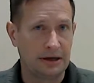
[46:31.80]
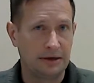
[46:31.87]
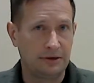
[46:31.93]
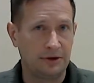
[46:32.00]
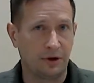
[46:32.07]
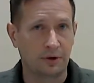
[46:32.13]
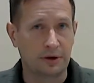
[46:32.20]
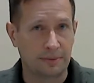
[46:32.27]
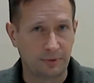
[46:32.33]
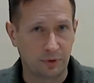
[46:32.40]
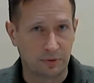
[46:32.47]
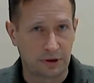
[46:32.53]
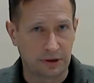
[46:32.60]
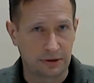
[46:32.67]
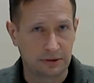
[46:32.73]
don't come to
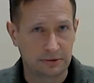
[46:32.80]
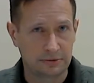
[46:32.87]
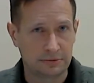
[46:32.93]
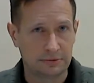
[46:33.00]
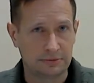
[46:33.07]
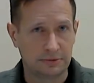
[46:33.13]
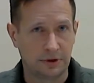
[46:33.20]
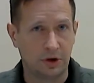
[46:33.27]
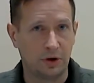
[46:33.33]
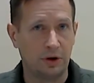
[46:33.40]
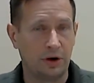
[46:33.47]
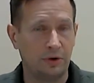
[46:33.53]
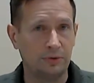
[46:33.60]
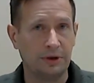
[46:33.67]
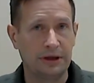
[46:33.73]
work, or
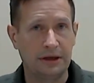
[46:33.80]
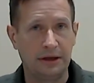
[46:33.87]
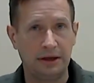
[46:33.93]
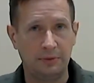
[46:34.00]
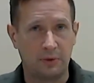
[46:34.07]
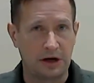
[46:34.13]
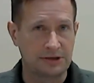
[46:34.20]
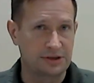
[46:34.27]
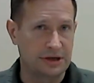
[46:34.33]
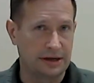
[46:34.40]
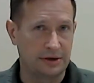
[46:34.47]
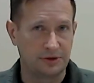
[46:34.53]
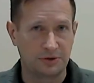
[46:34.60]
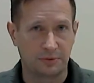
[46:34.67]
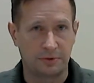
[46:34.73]
only
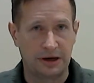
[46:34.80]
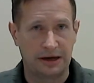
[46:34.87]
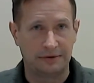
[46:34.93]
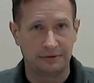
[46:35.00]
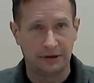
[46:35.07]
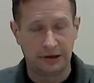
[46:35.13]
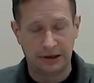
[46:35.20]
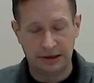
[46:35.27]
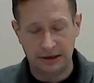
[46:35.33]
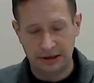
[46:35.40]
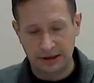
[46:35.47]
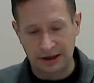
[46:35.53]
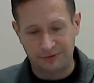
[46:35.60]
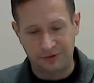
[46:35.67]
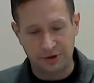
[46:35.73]
watchstanders or whatever.
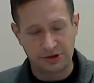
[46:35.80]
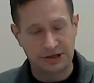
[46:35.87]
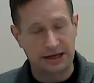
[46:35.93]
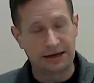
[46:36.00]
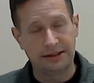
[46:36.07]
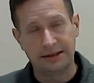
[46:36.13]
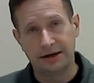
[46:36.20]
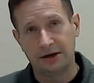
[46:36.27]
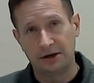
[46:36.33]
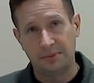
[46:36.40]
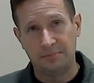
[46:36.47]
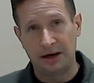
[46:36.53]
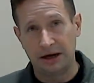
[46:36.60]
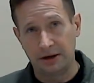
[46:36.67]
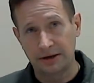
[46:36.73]
If you're sitting there in the
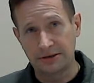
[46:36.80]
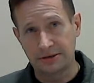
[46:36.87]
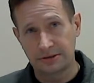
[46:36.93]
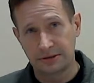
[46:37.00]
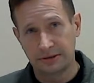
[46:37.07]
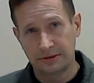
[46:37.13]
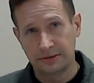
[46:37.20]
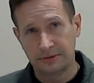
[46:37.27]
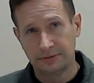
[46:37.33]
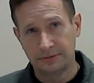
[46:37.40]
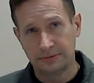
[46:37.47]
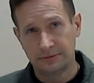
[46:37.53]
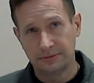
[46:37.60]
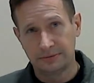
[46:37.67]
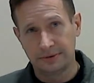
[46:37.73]
barracks,
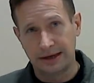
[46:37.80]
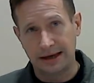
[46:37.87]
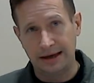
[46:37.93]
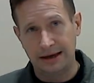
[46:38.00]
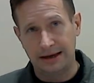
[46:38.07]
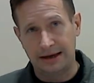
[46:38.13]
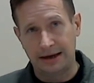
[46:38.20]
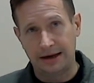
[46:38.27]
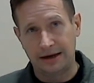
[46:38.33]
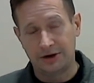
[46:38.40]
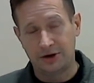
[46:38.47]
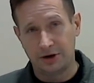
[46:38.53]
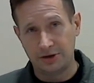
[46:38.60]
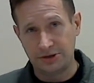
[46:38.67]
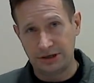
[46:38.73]
okay, I'd
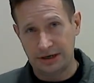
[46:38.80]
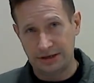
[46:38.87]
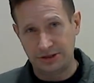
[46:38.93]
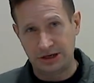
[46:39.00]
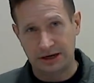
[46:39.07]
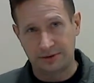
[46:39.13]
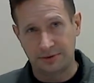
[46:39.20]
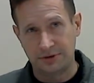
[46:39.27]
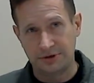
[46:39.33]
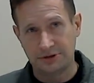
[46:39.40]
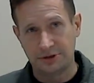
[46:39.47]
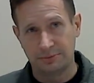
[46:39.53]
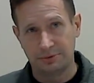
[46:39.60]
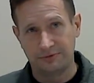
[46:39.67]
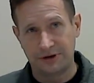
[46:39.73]
encourage you to check with your
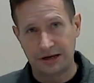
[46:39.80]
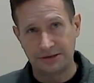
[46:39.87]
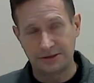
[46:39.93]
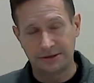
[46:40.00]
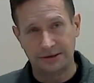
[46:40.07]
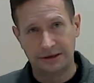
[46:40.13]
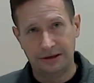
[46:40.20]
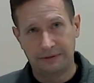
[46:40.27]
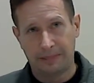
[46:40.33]
supervisor,